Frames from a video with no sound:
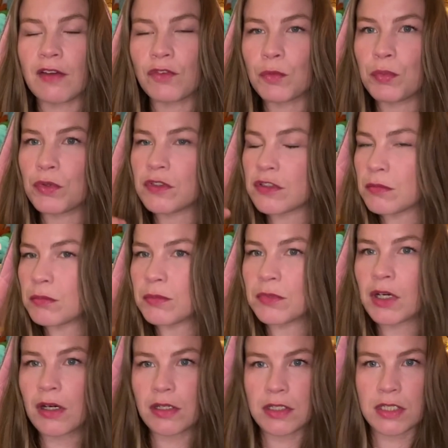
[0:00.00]
to put some
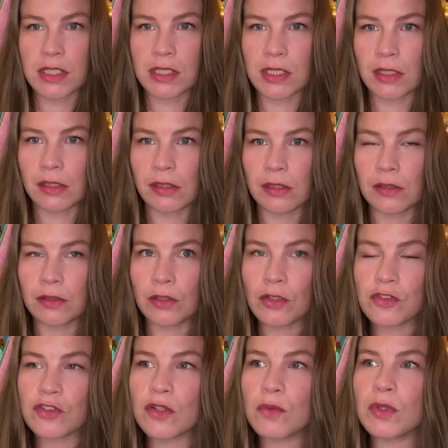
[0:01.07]
cards in the
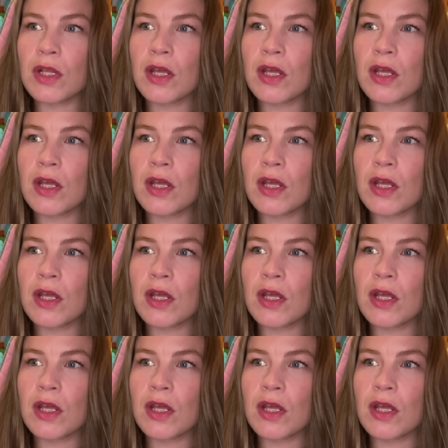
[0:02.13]
Lost Zone,